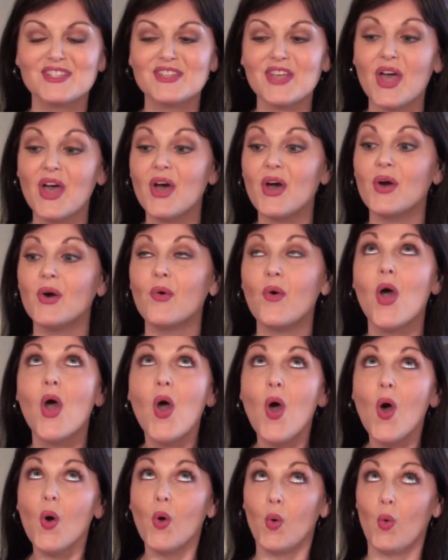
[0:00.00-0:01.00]
So
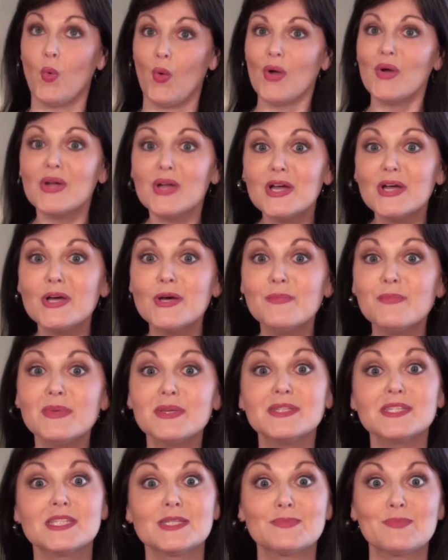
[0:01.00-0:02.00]
welcome
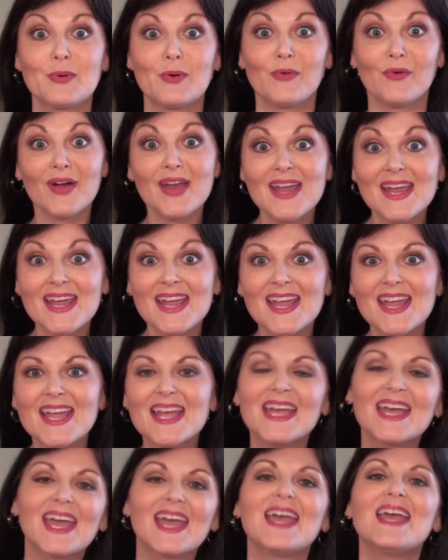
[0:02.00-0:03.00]

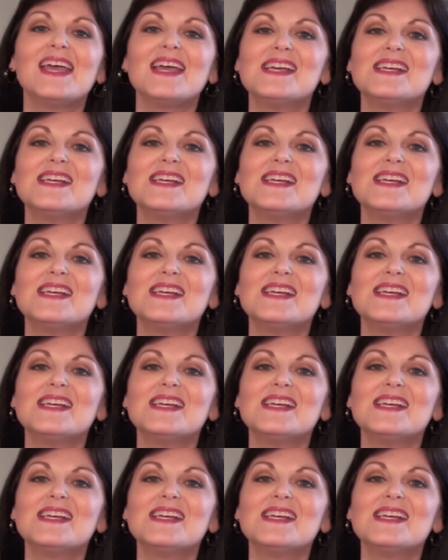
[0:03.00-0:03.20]
spring.